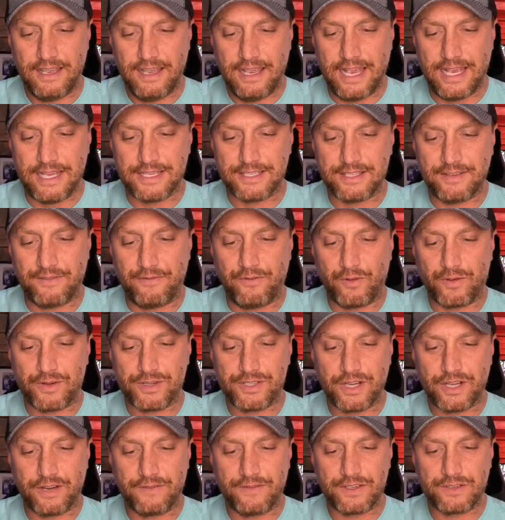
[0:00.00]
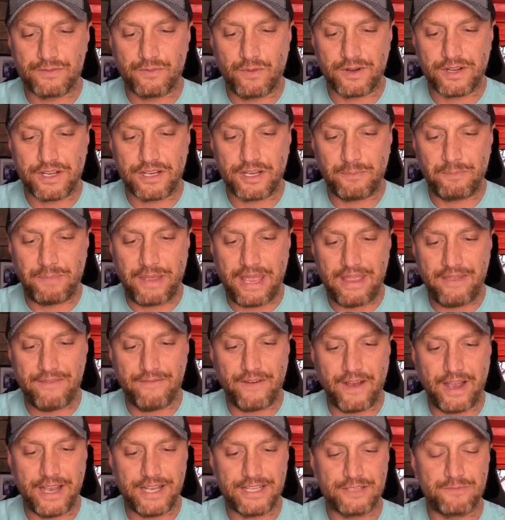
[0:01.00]
as the Forest Service wanted to pay
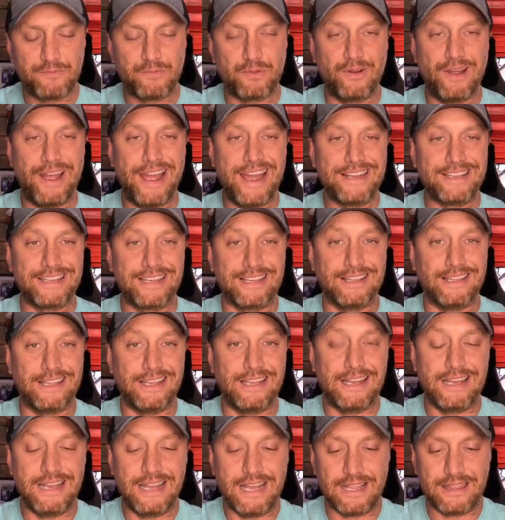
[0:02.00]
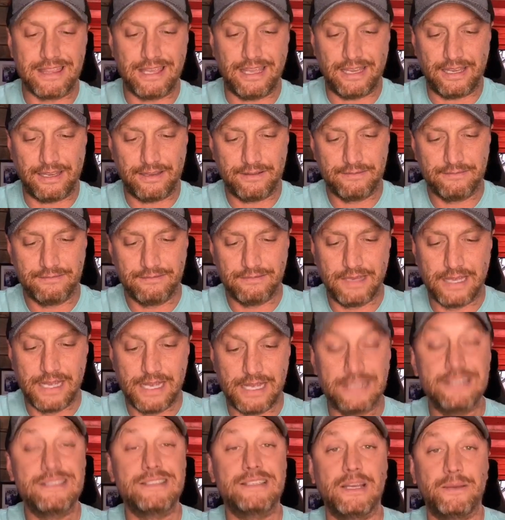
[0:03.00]
Vines practically nothing.
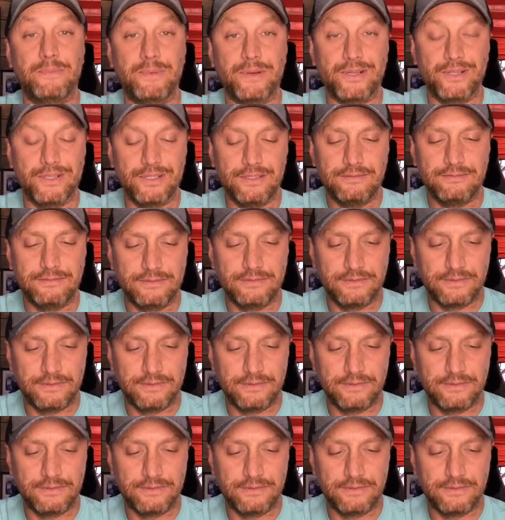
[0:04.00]
That's typical.